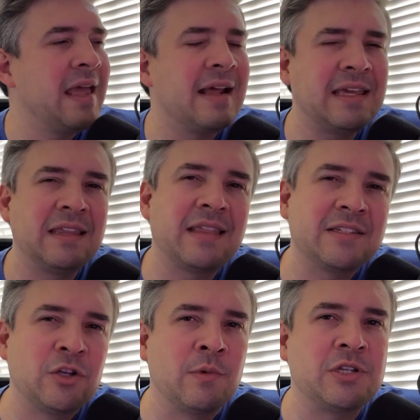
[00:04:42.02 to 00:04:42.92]
I get
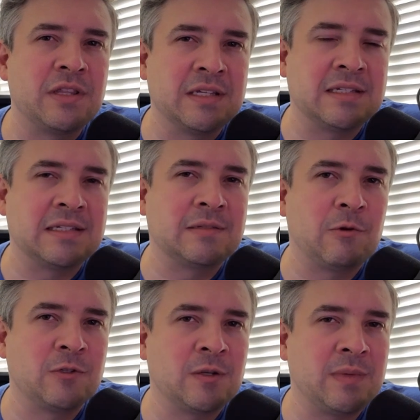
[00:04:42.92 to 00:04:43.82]
that so much of this is
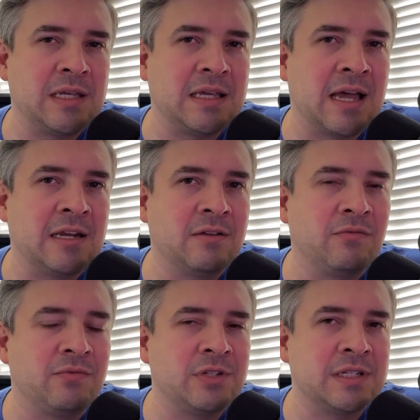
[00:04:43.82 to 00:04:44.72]
supposed to be kind
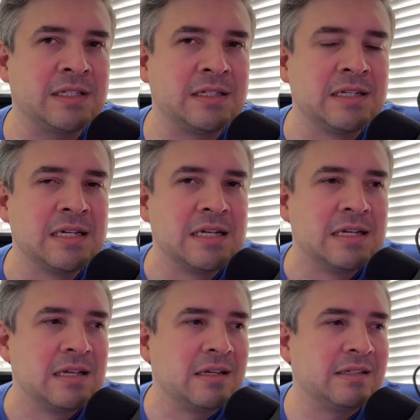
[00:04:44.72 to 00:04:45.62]
of just
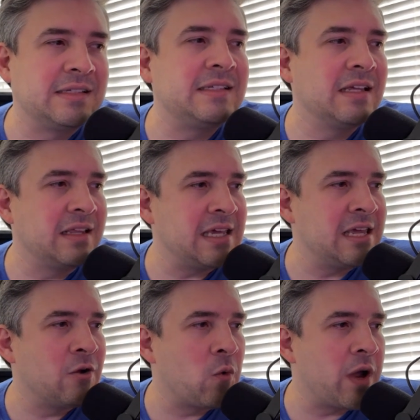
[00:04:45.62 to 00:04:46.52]

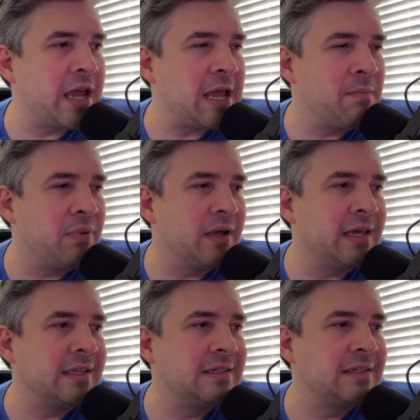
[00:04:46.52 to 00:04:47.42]
silly in a way,
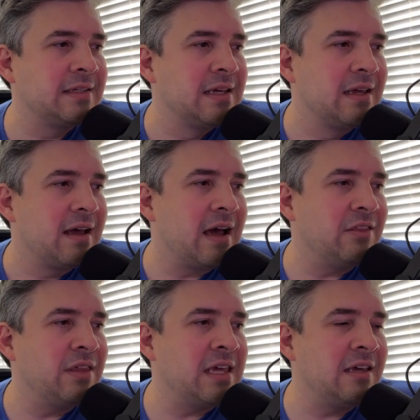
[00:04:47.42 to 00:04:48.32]
but
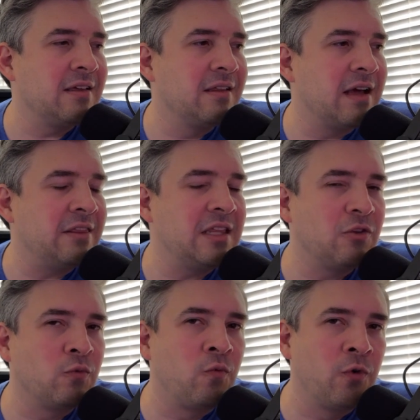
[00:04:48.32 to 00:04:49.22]
I think
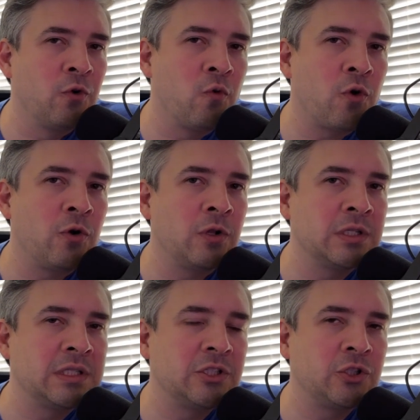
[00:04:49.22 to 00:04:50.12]
the real
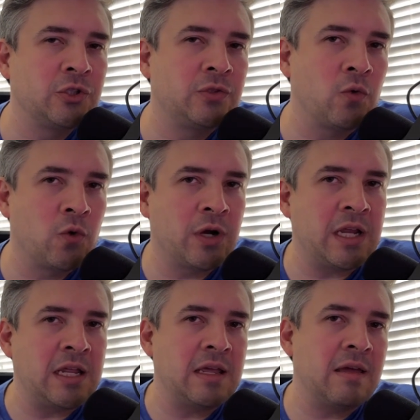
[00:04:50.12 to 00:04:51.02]
world
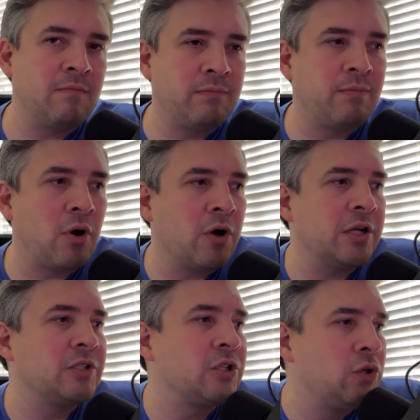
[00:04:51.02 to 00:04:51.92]
story
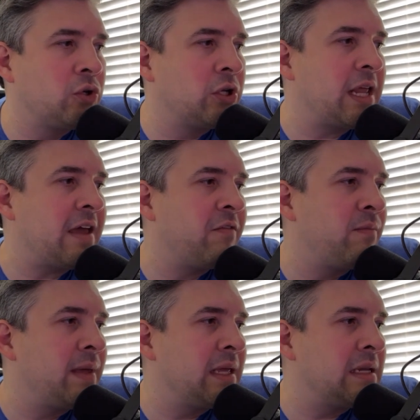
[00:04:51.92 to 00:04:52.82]
parts could
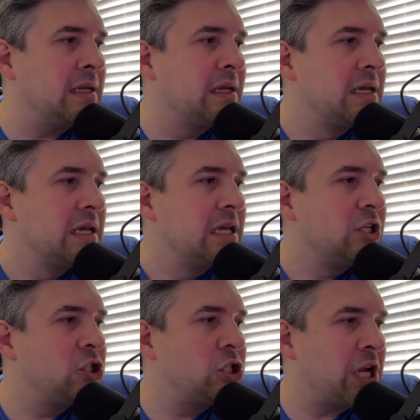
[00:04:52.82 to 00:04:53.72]
have been
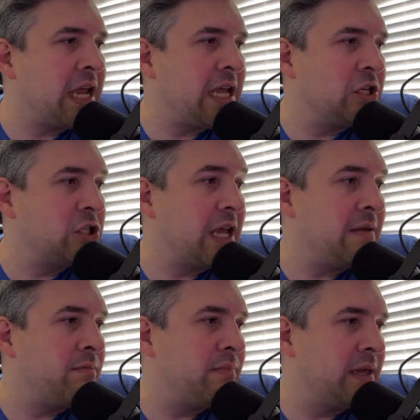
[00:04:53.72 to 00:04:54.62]
changed
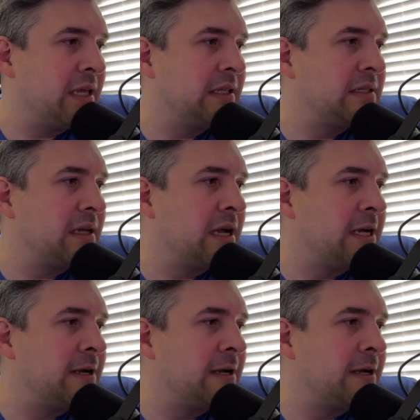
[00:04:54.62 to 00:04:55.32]
a bit.